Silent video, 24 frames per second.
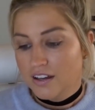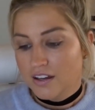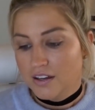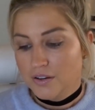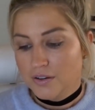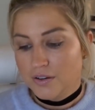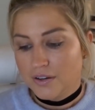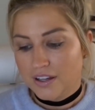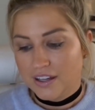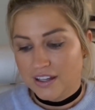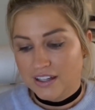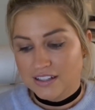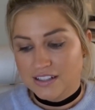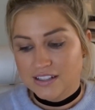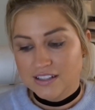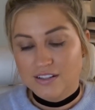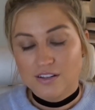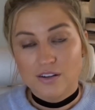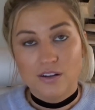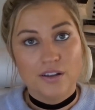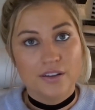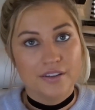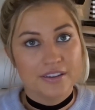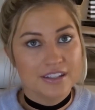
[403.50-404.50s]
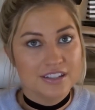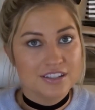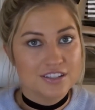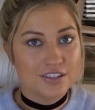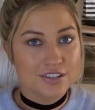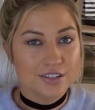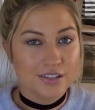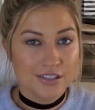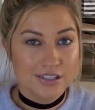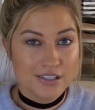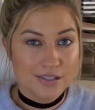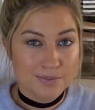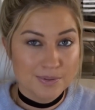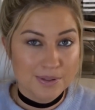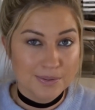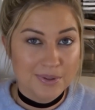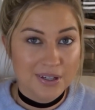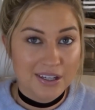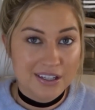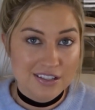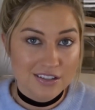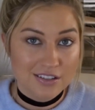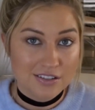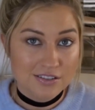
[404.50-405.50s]
oh, okay, I need to call the insurance.
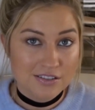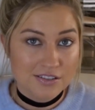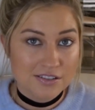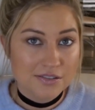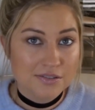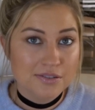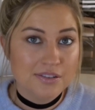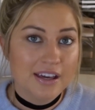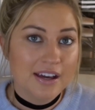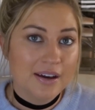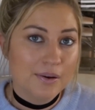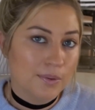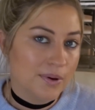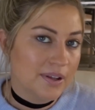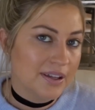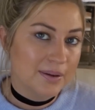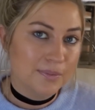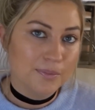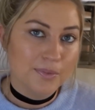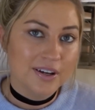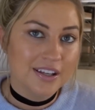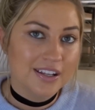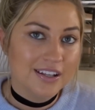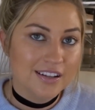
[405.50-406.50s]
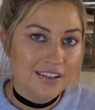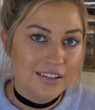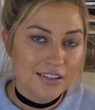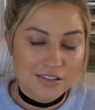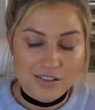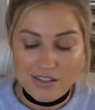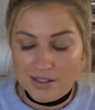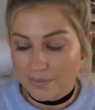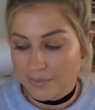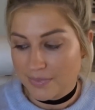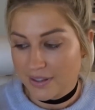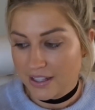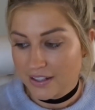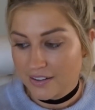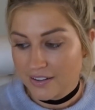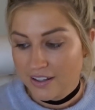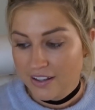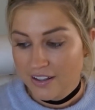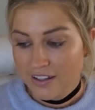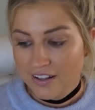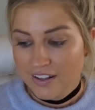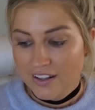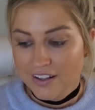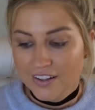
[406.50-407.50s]
Maybe I can do that while I'm waiting or something.
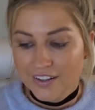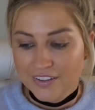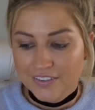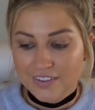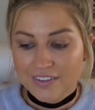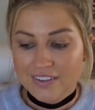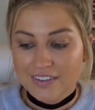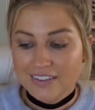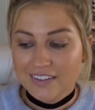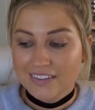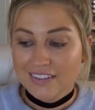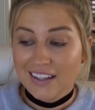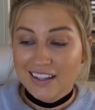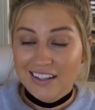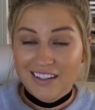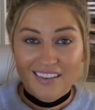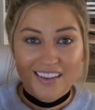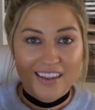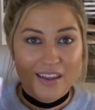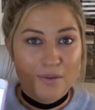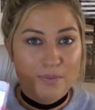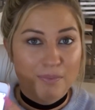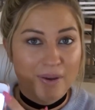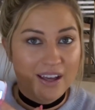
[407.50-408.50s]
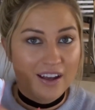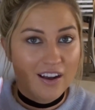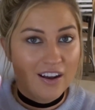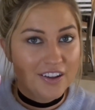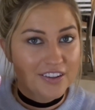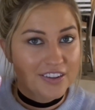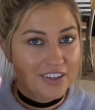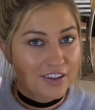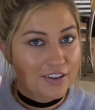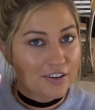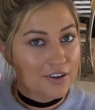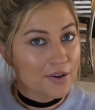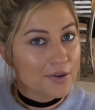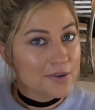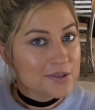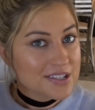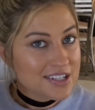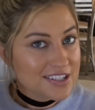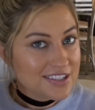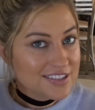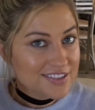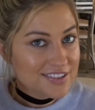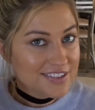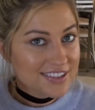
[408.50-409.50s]
So this is kind of like my on the go
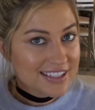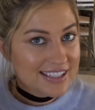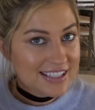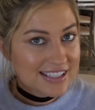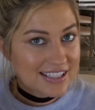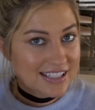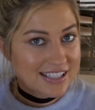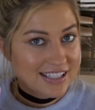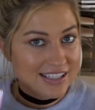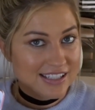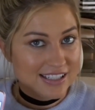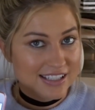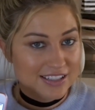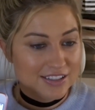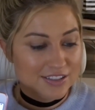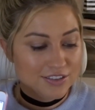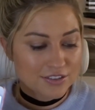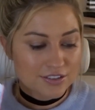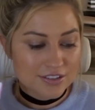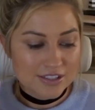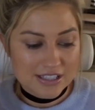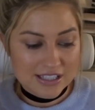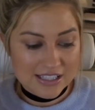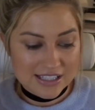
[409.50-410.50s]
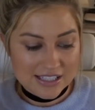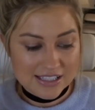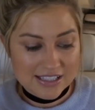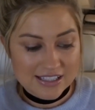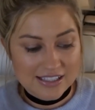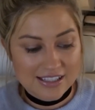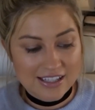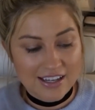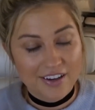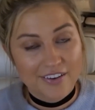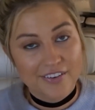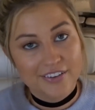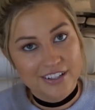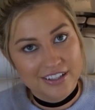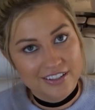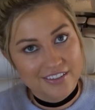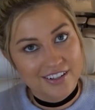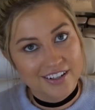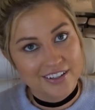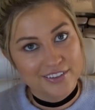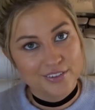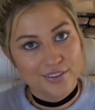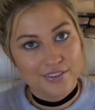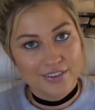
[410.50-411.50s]
to-do list and you'll see how it
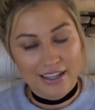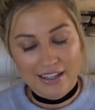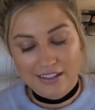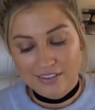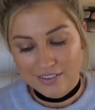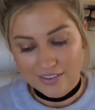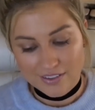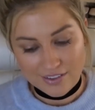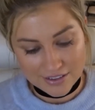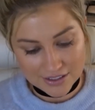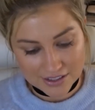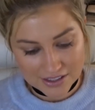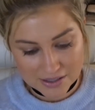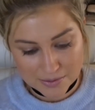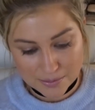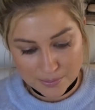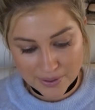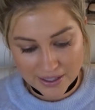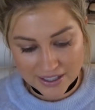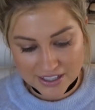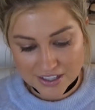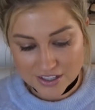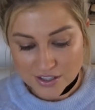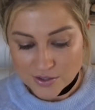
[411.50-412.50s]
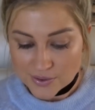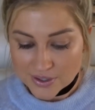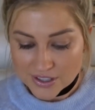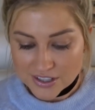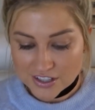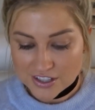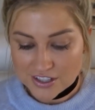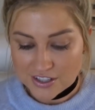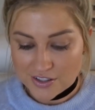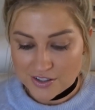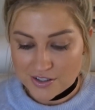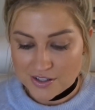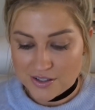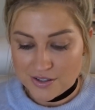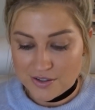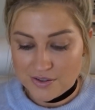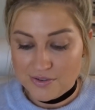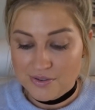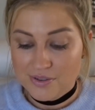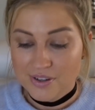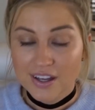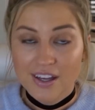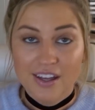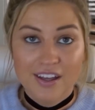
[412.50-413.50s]
interacts with that to-do list. But I just want to show
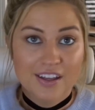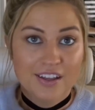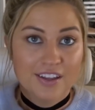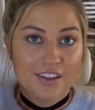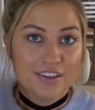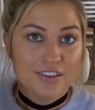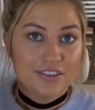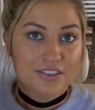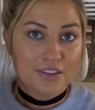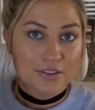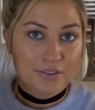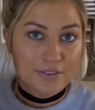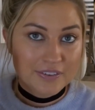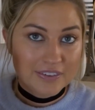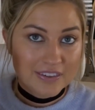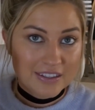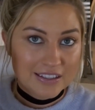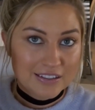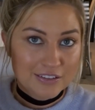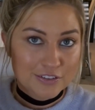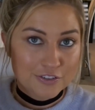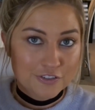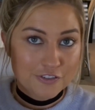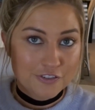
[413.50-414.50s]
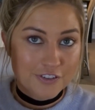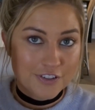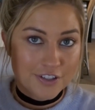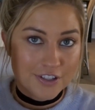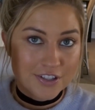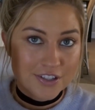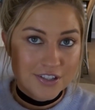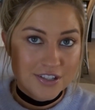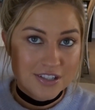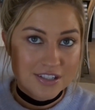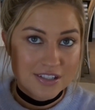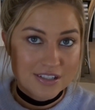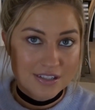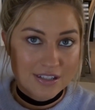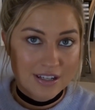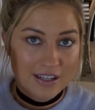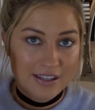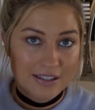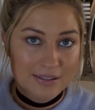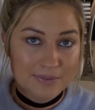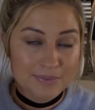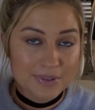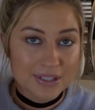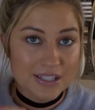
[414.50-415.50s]
you those things first
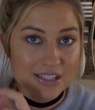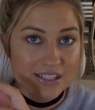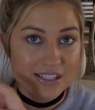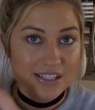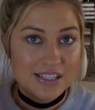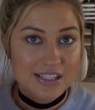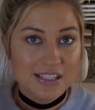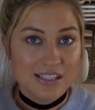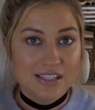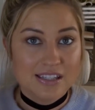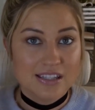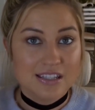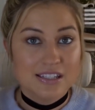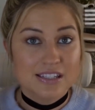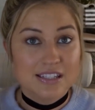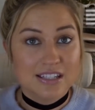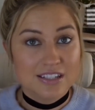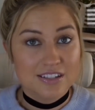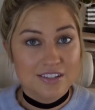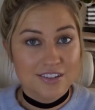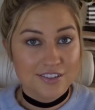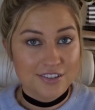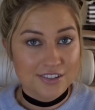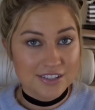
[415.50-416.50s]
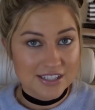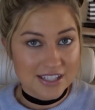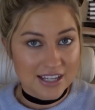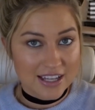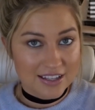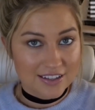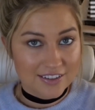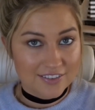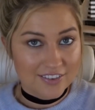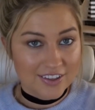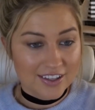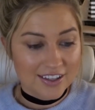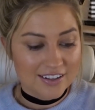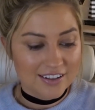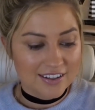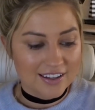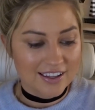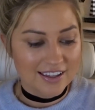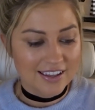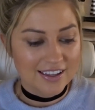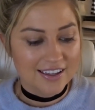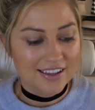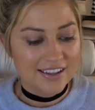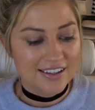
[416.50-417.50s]
um, because this is the digital side of it
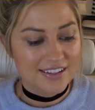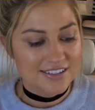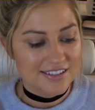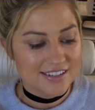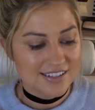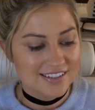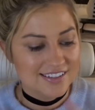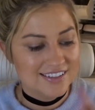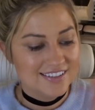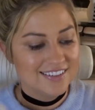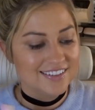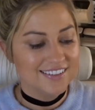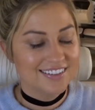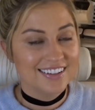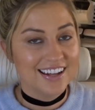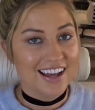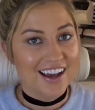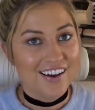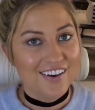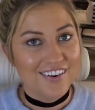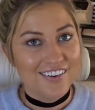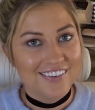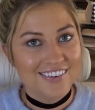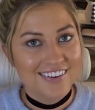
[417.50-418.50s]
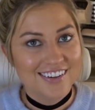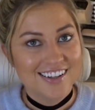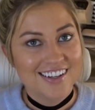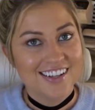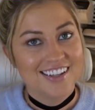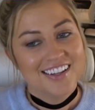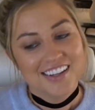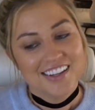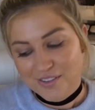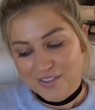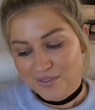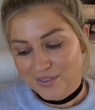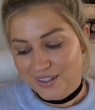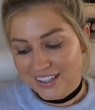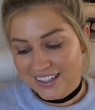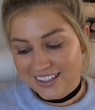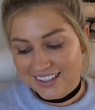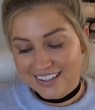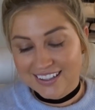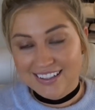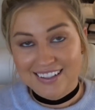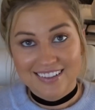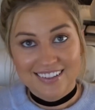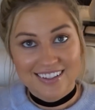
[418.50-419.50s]
and now we
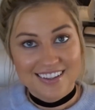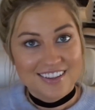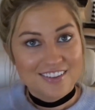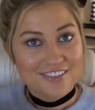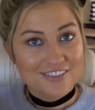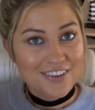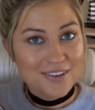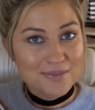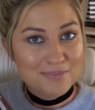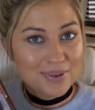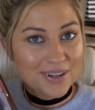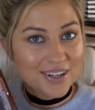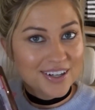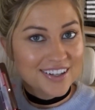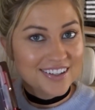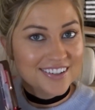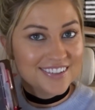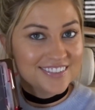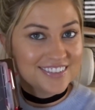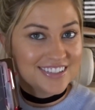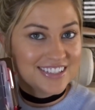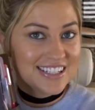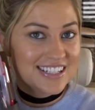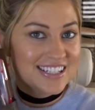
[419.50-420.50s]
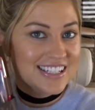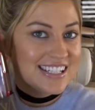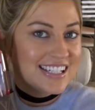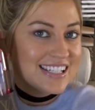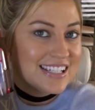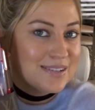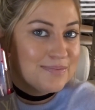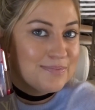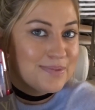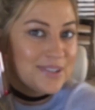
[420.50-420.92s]
can get into the fun part, which is this